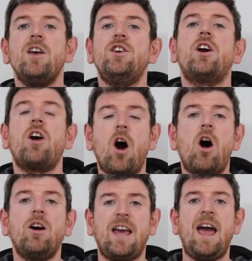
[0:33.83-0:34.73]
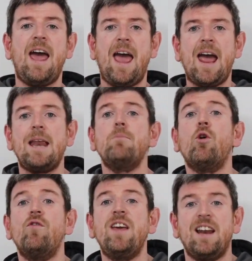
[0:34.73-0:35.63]
You can't get any
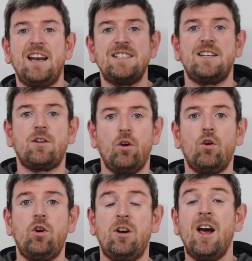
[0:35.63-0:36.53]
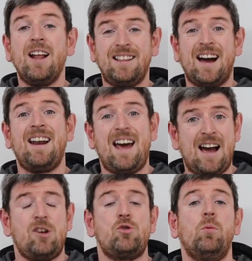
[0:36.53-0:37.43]
more realistic looking than
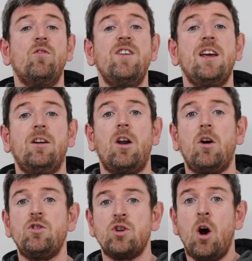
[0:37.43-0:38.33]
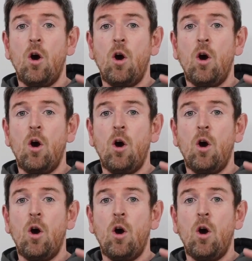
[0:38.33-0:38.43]
actual real logs.